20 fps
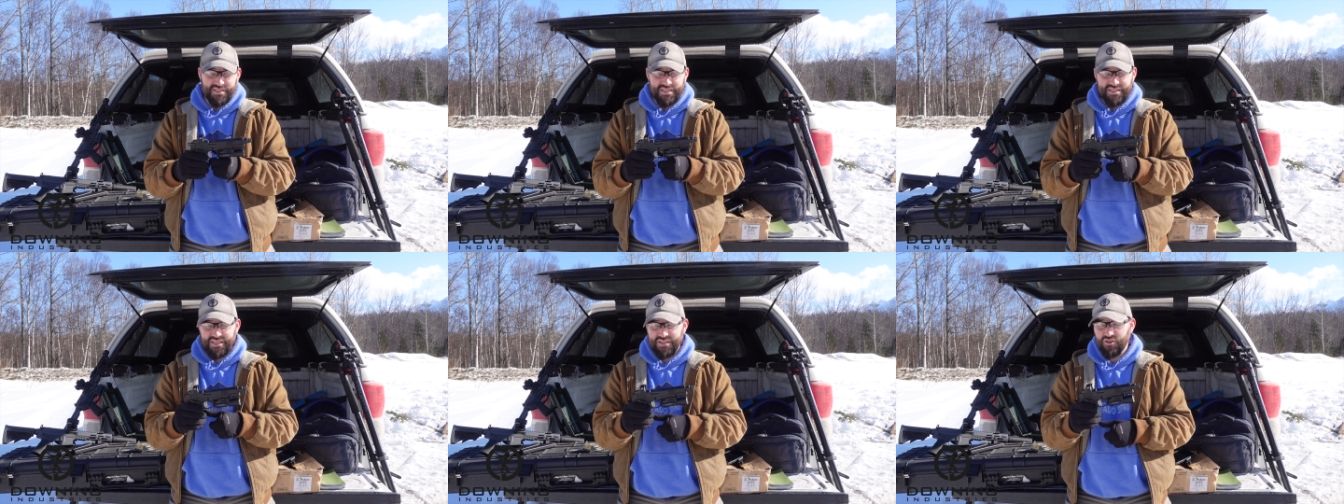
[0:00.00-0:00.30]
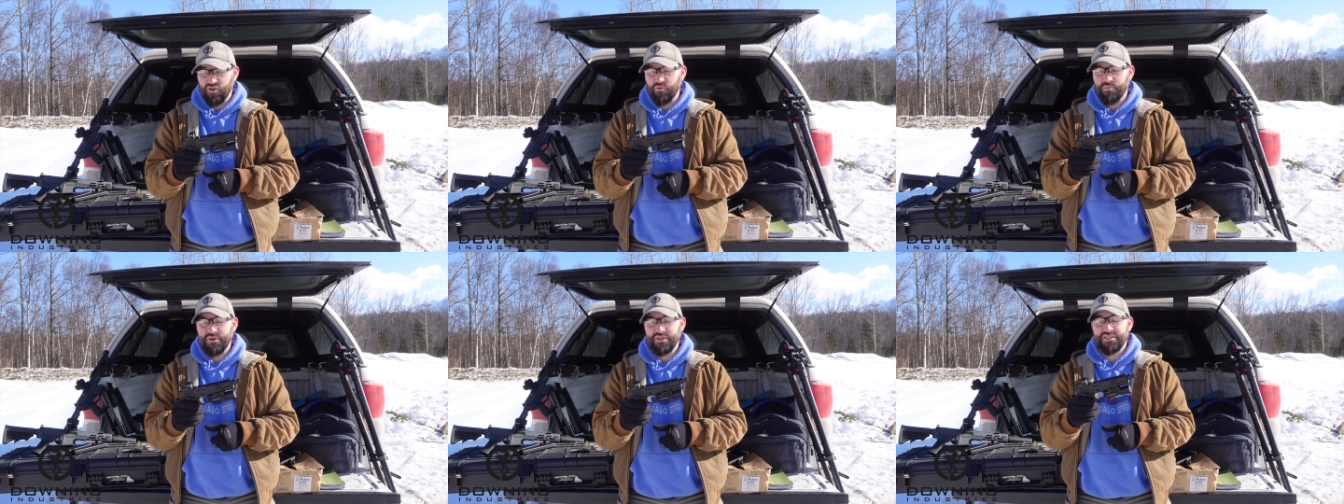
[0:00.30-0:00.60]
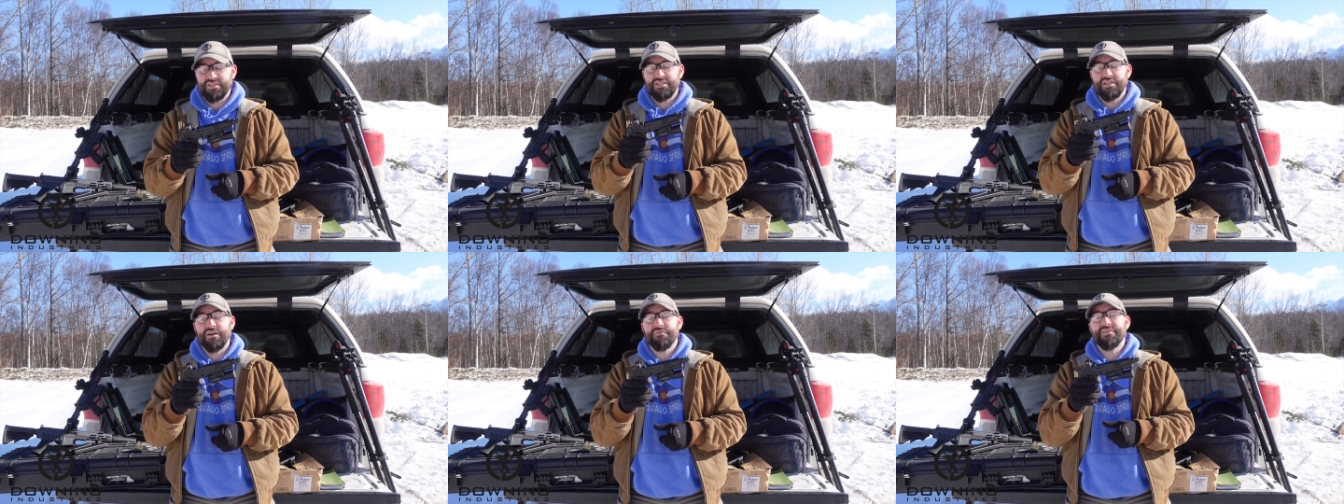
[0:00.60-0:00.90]
I did a whole bunch
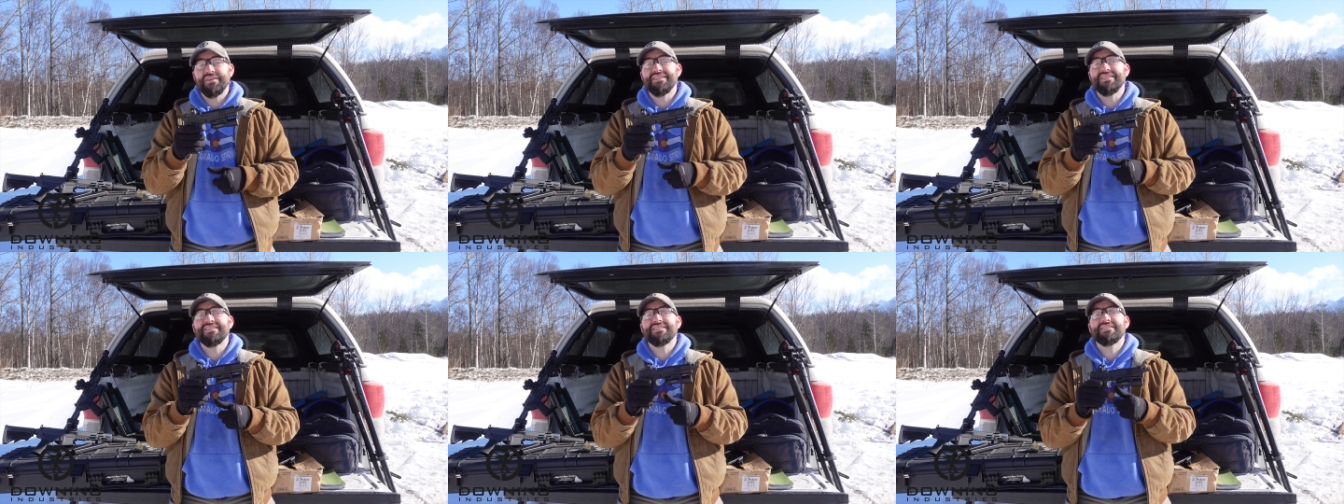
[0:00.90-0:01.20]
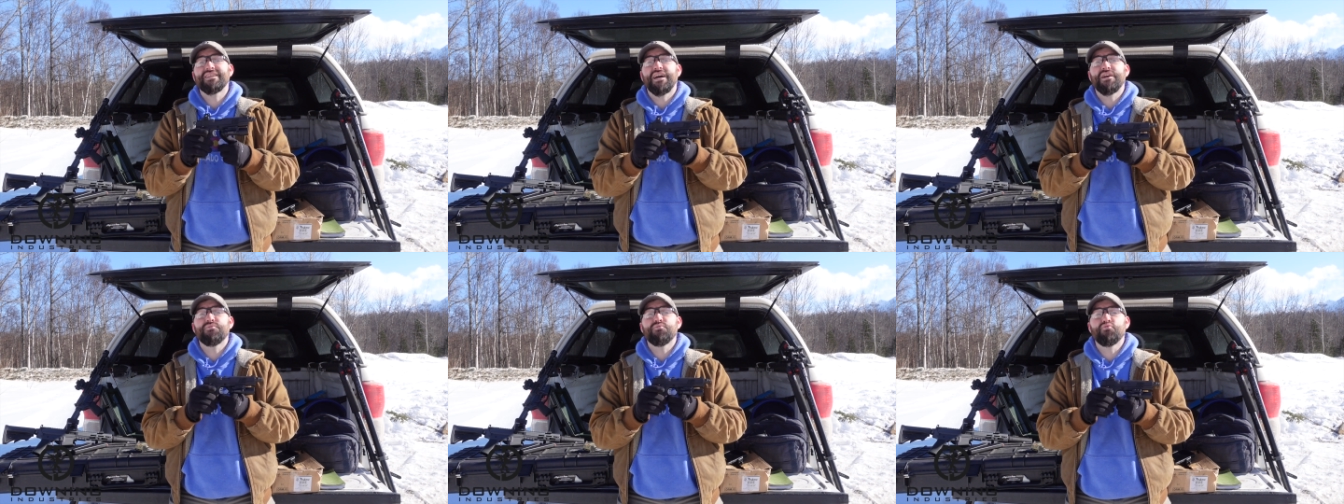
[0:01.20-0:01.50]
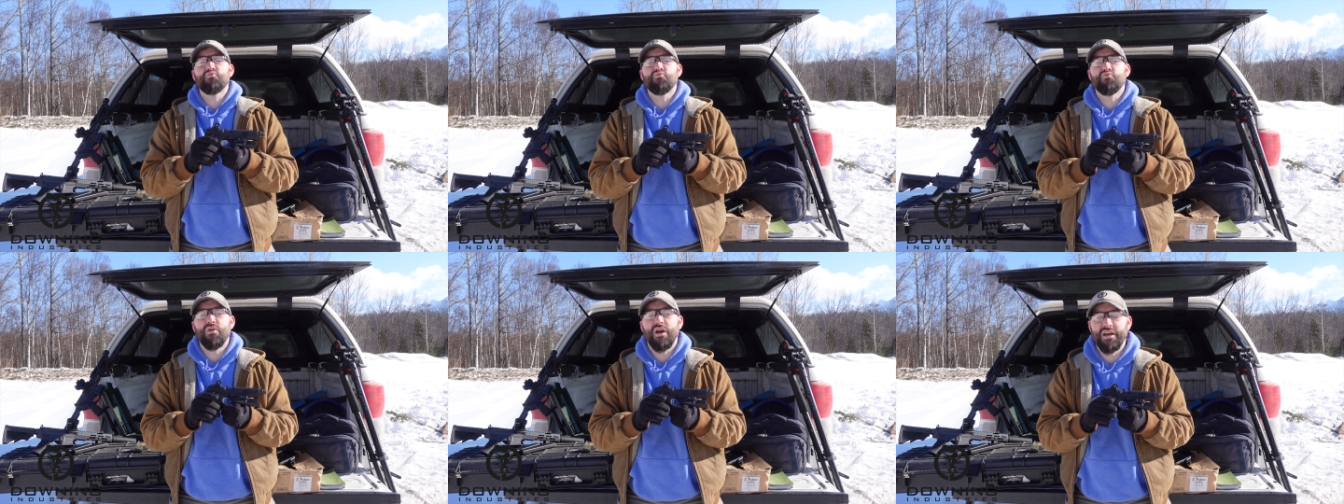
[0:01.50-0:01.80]
of stuff, and this guy
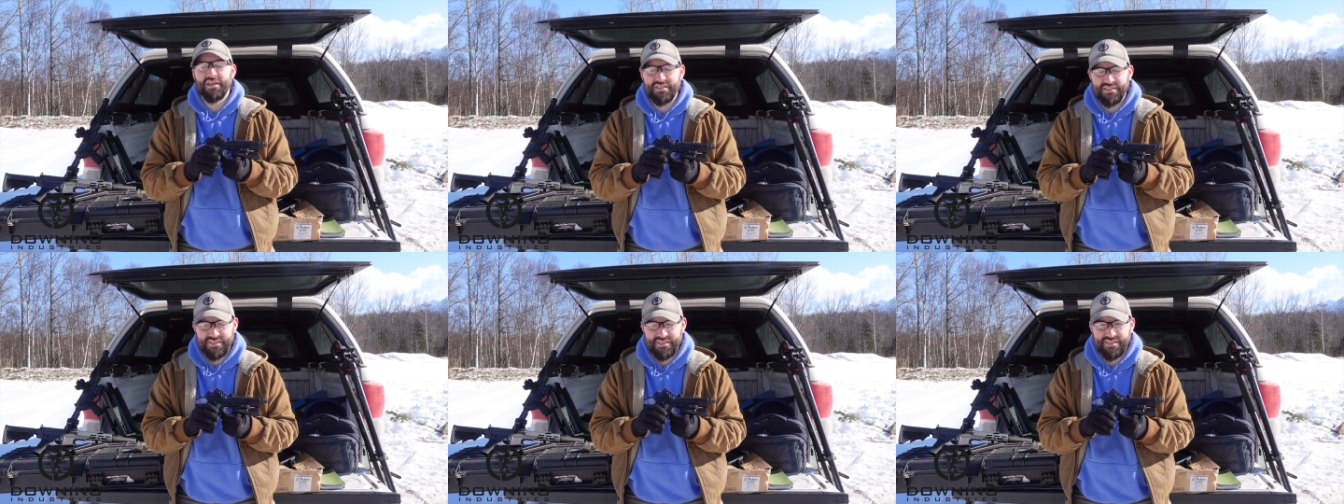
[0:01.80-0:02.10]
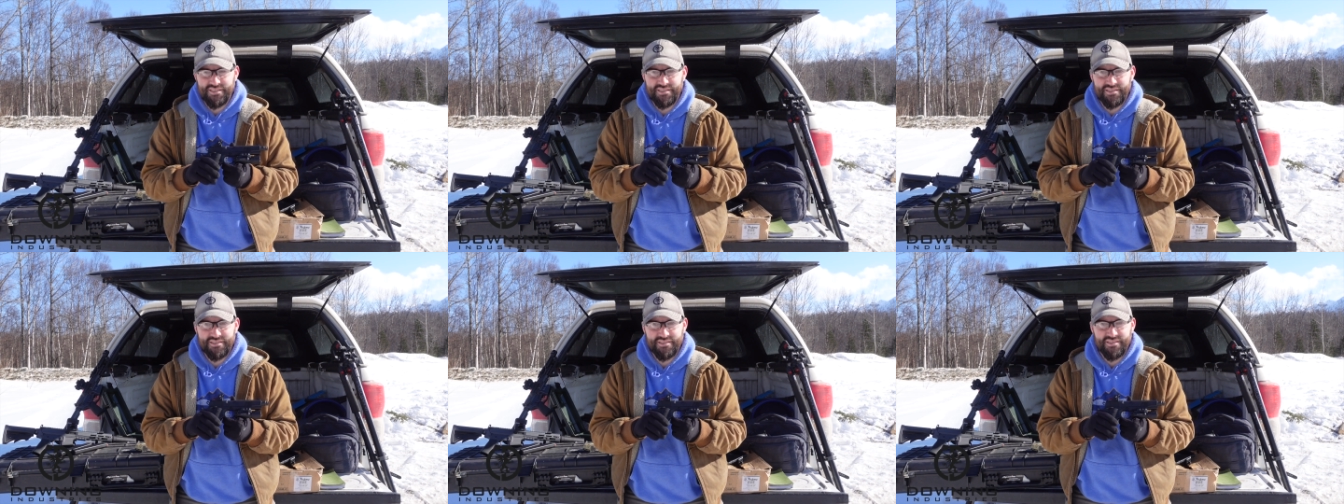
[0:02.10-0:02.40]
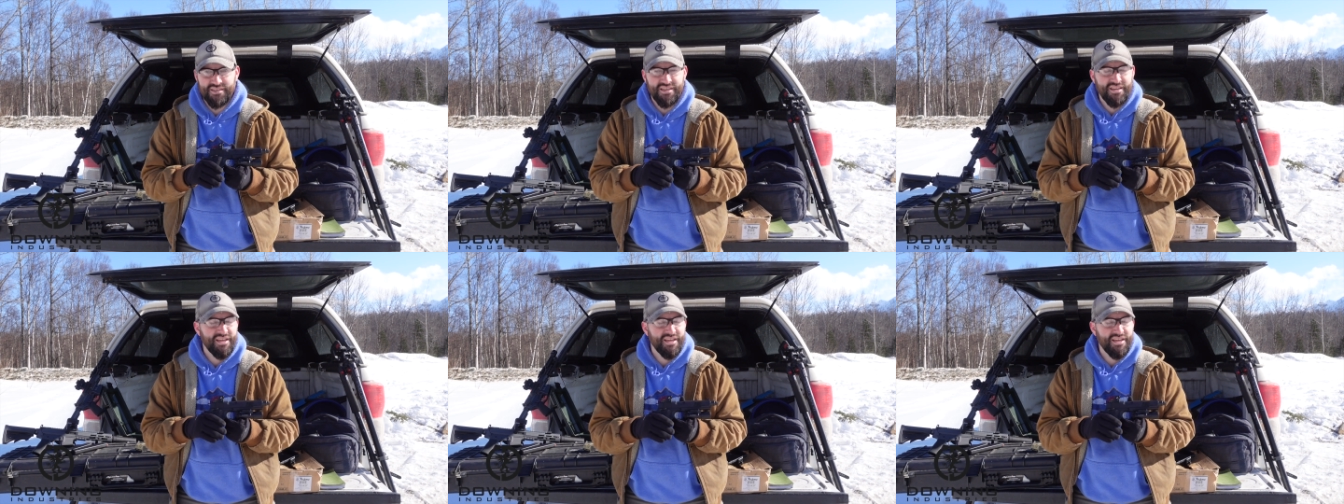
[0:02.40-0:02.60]
runs.